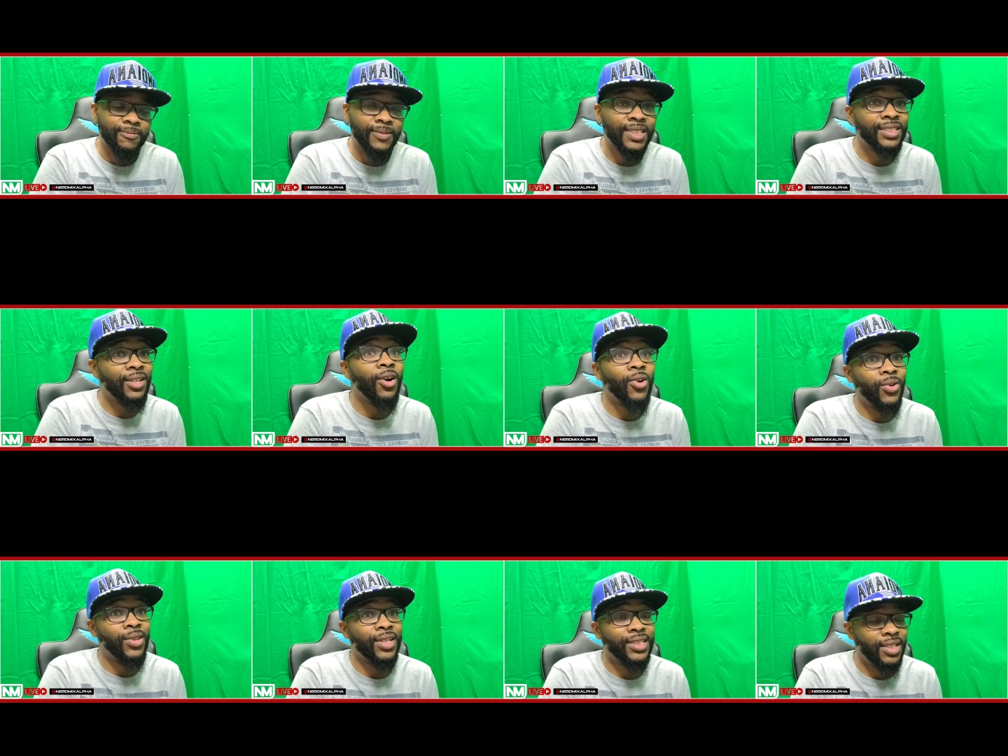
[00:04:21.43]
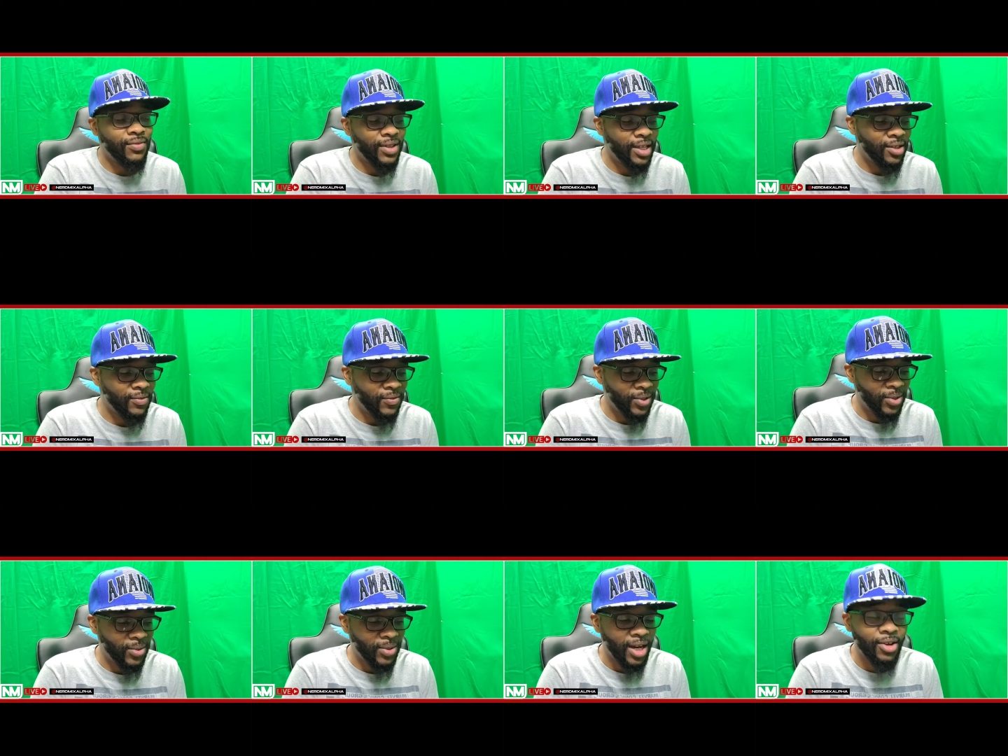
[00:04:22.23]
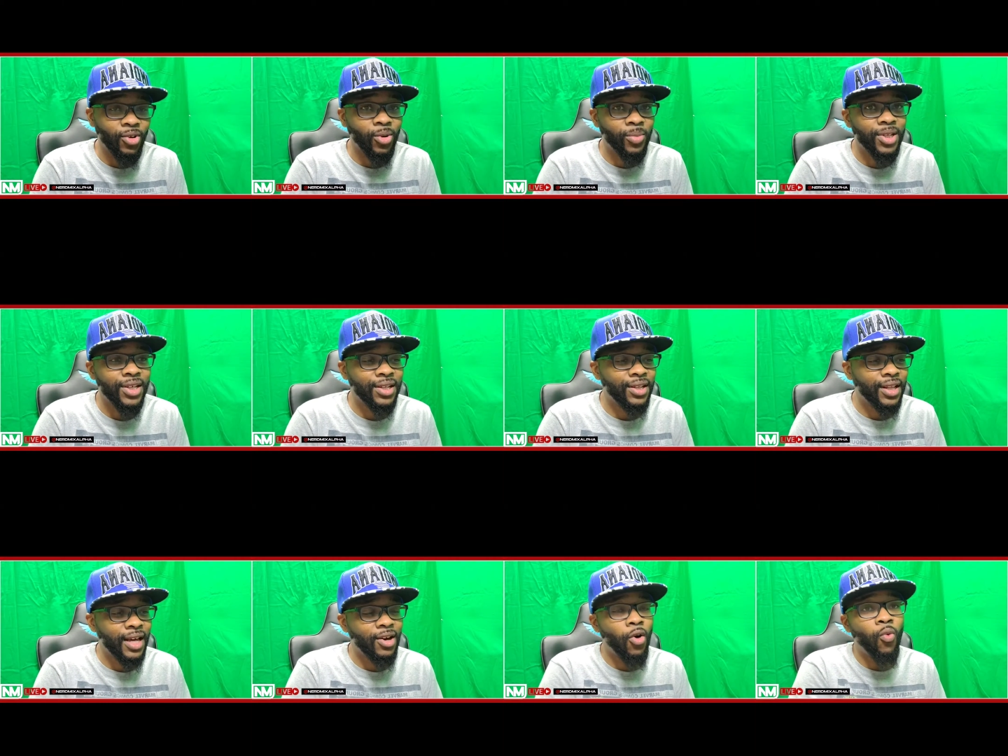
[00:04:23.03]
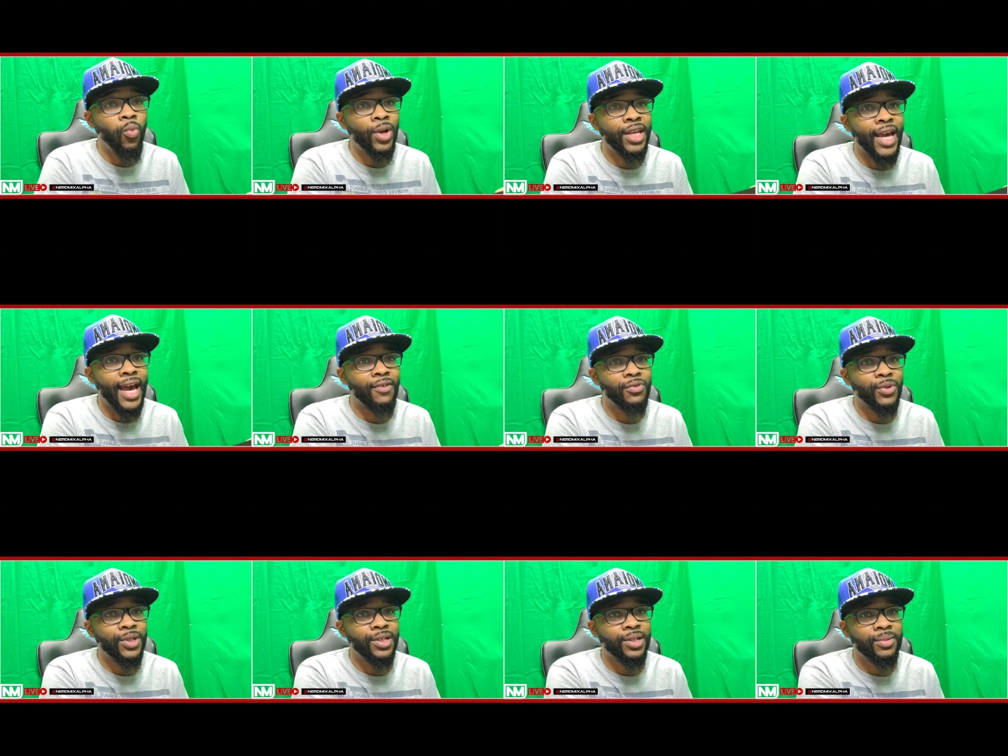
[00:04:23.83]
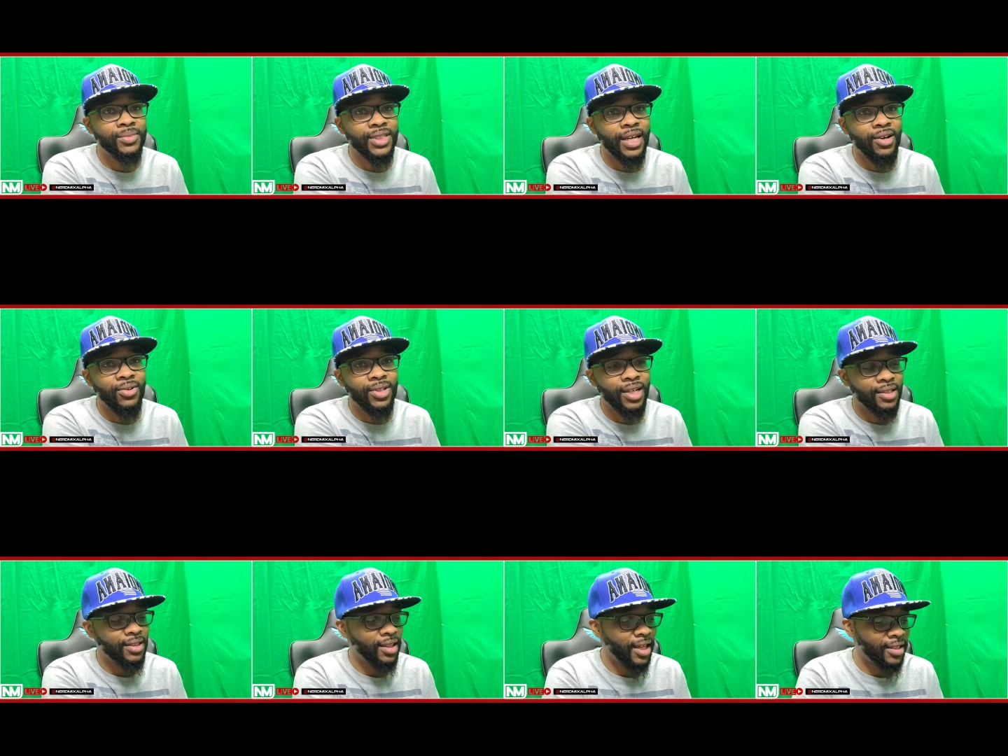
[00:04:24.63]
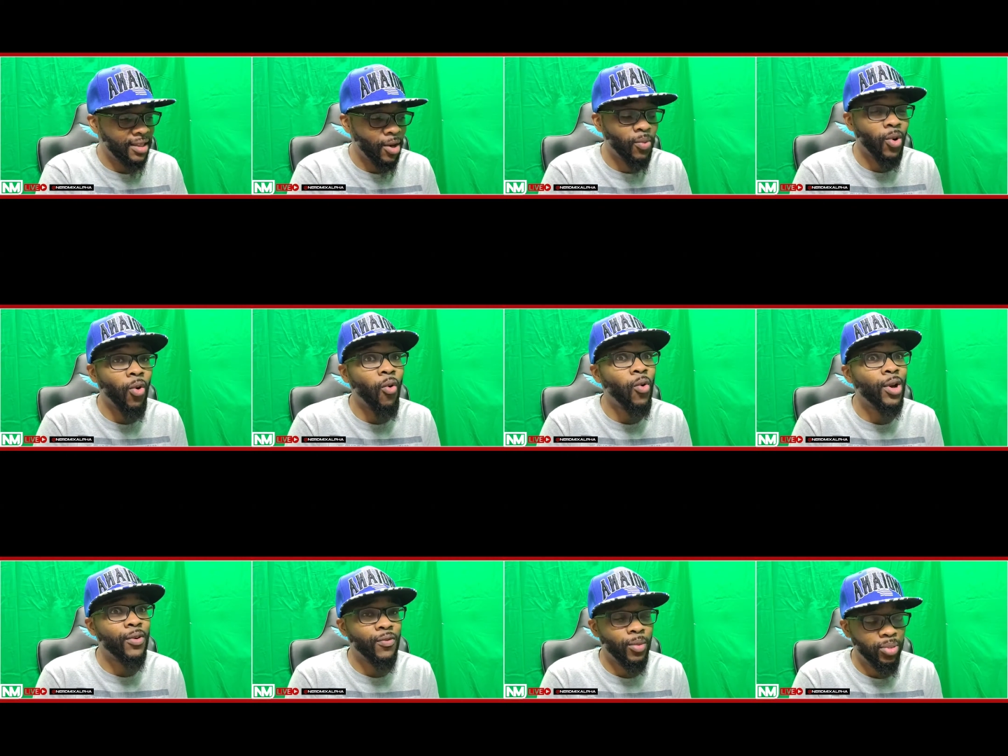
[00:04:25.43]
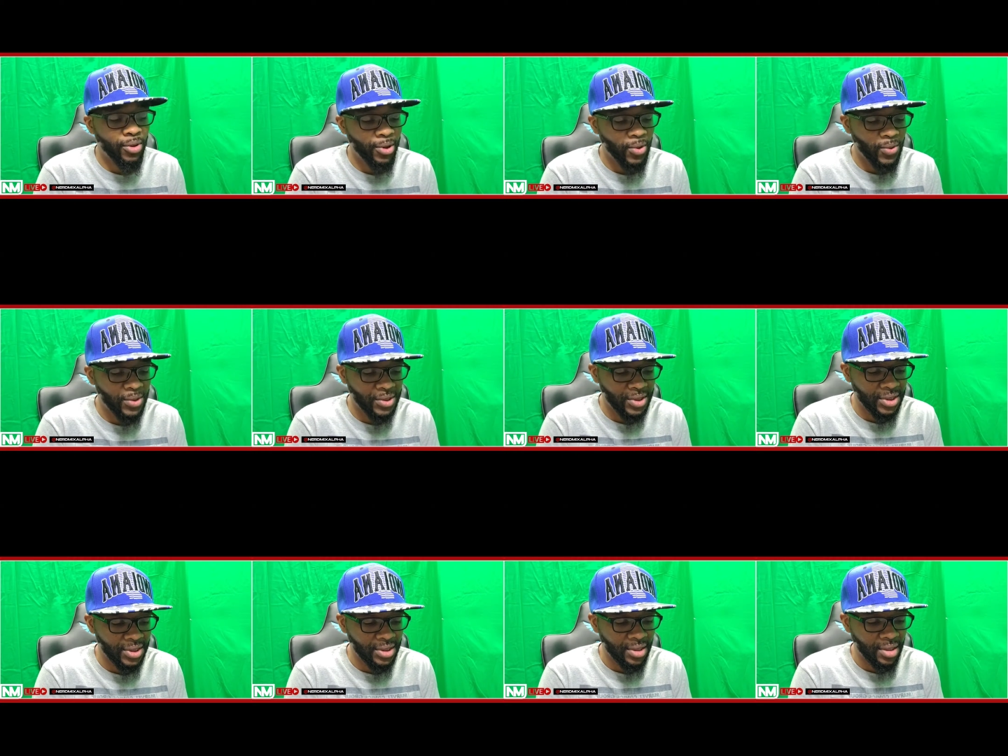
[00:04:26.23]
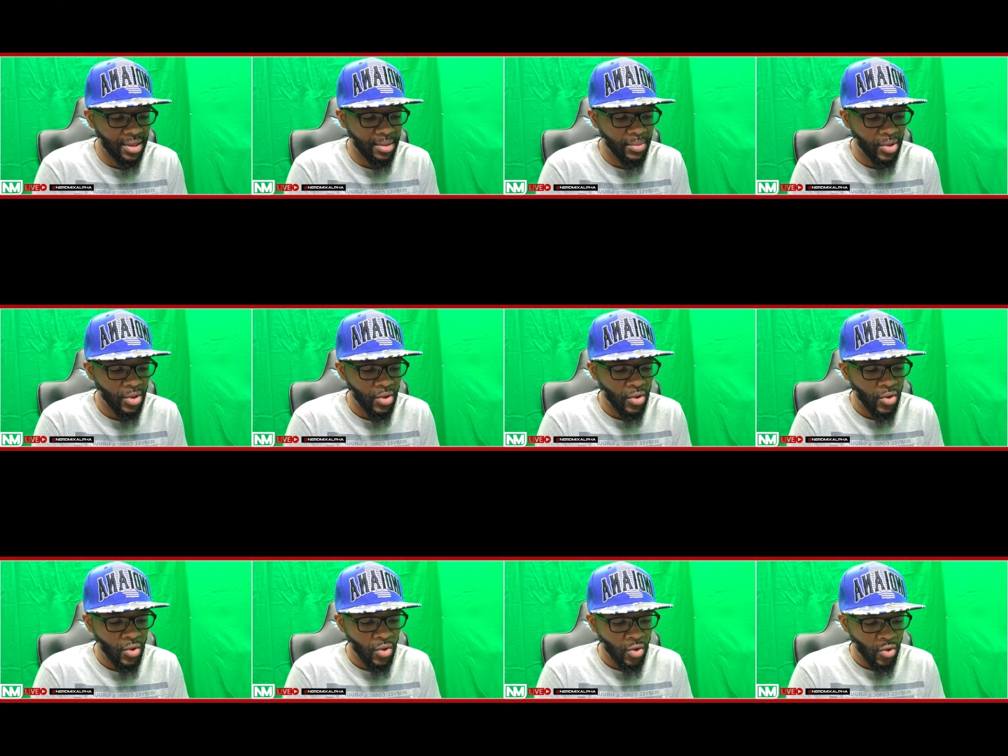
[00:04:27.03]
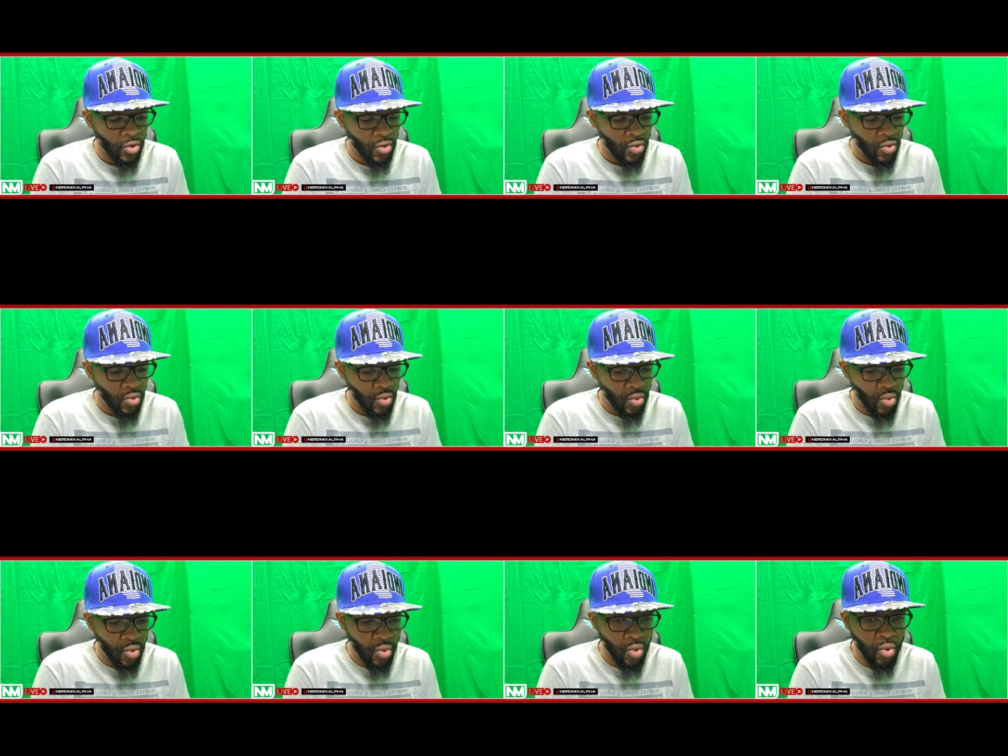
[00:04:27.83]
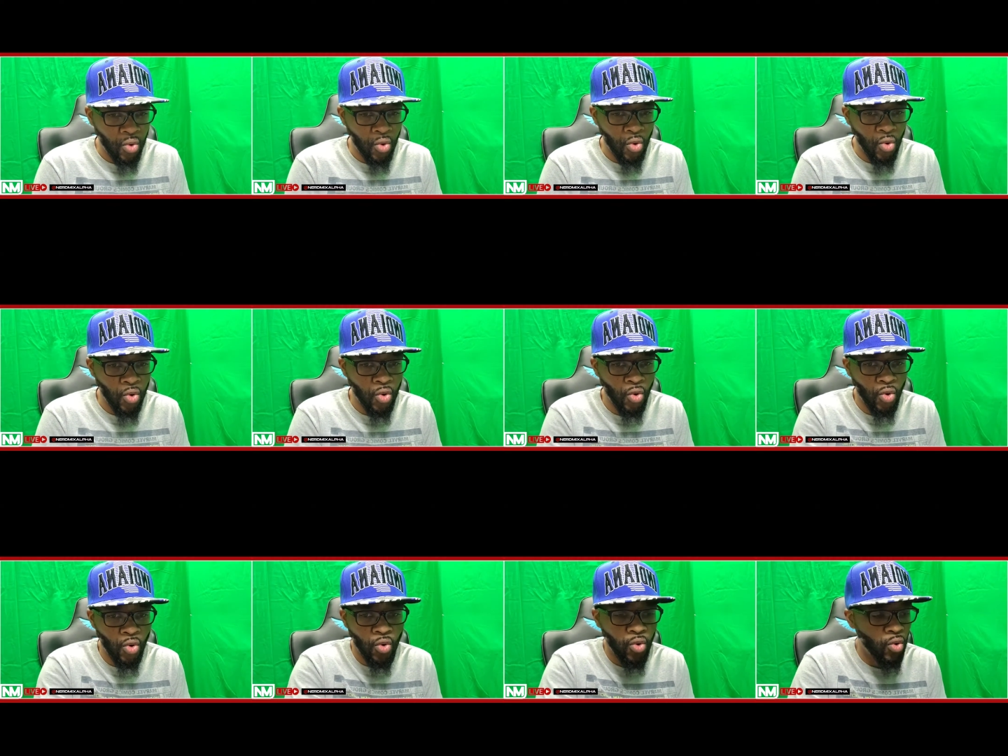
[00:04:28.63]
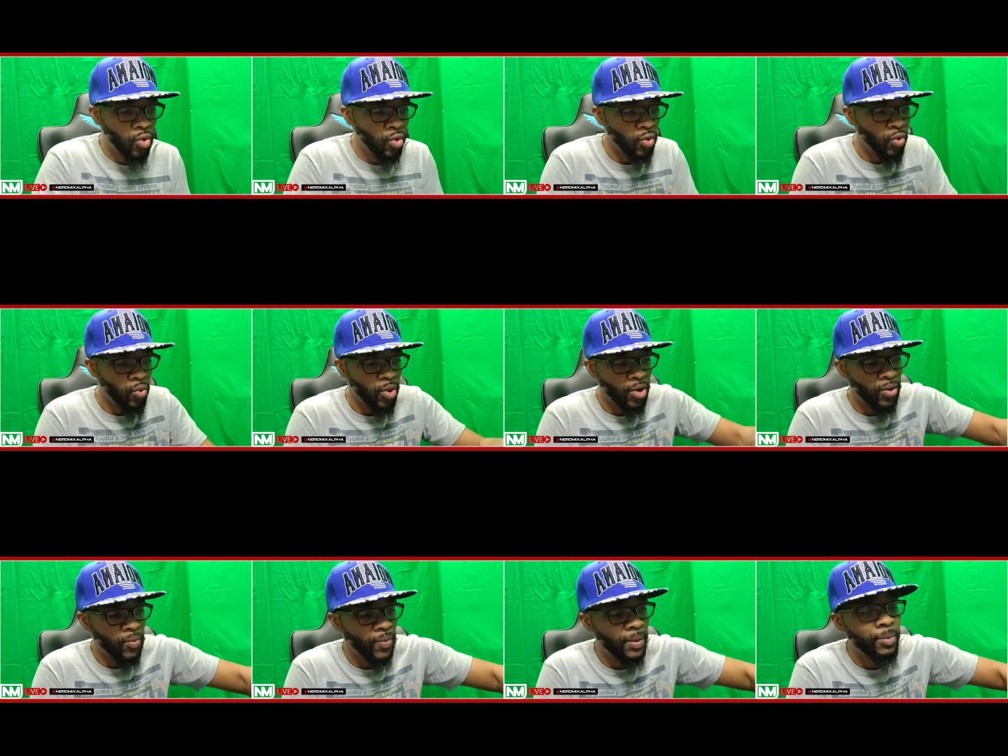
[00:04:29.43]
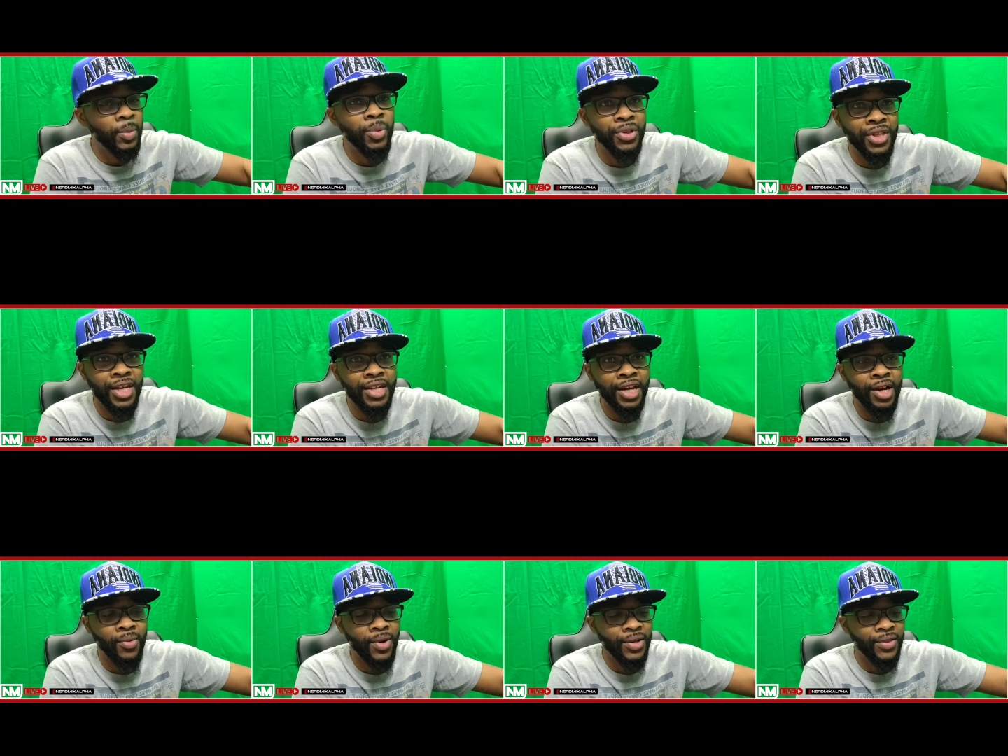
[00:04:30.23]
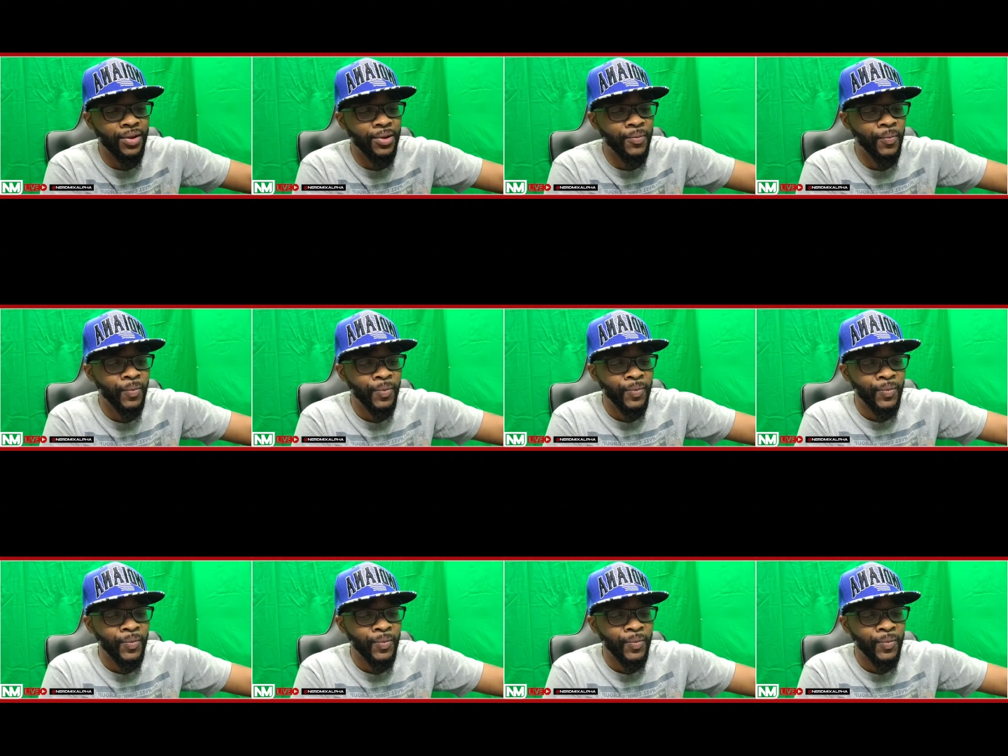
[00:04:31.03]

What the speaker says: This is the earliest I ever got a phone. I normally get it like a week after it comes out. Like they were on it for pre-orders this time. Well, let me put that down right there.